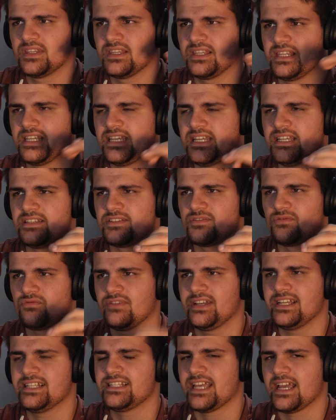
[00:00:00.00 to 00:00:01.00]
these
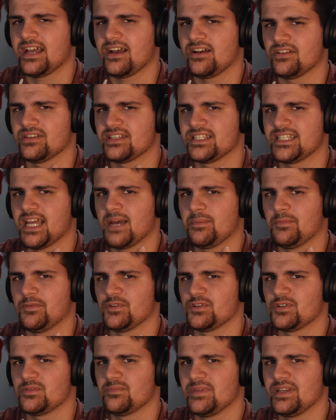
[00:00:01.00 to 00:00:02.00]
retail
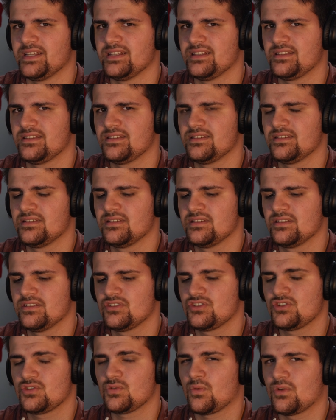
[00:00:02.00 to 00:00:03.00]
establishment
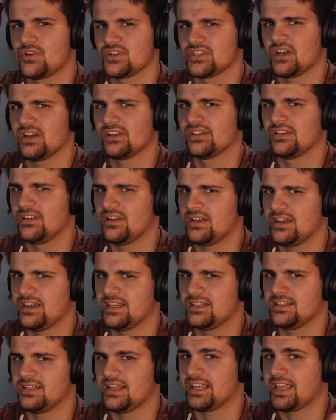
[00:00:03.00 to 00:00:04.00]
stores
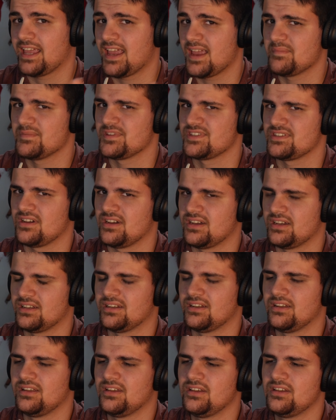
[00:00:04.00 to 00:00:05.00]
online, like
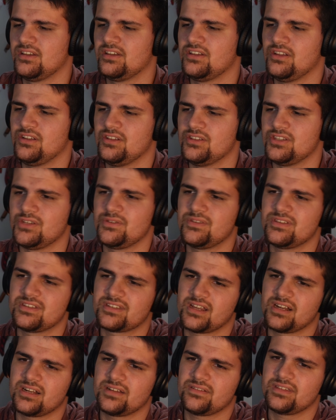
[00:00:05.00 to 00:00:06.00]
Amazon, do
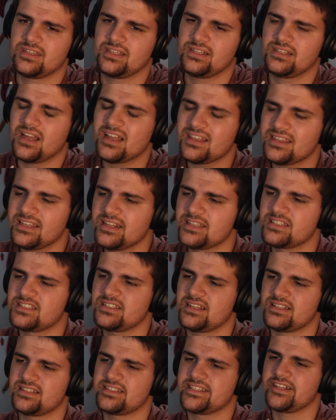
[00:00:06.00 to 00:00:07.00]
this kind of thing. Not that
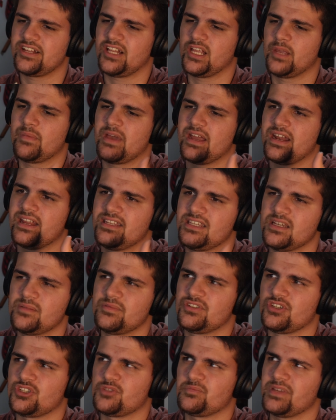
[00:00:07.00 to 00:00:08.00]
it's necessarily a bad
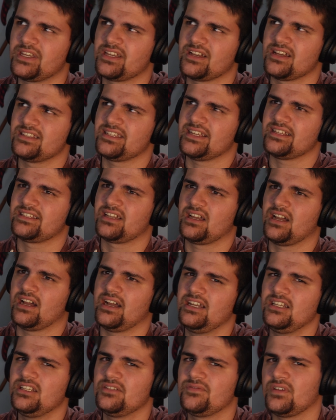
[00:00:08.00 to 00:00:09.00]
idea, but just because it's
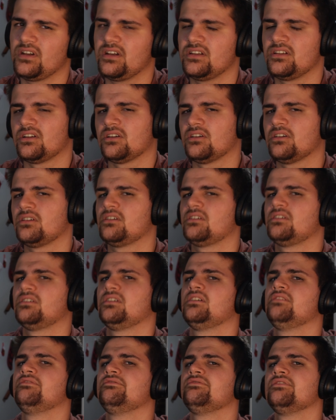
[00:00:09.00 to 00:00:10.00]
kind of
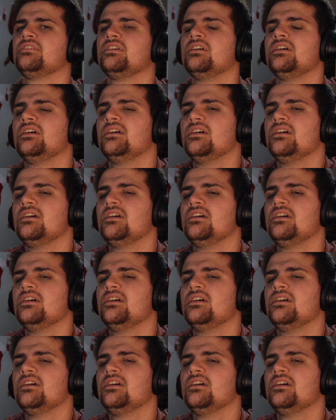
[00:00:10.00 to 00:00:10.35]
unheard of